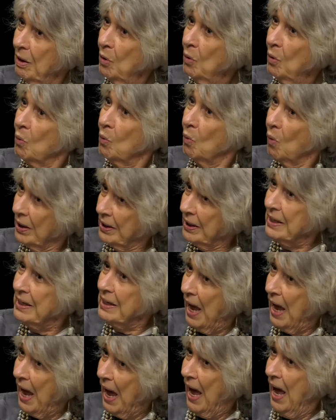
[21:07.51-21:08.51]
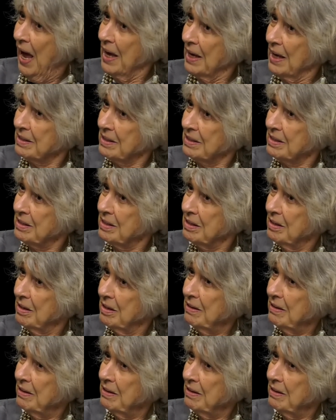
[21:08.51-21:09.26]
what it has,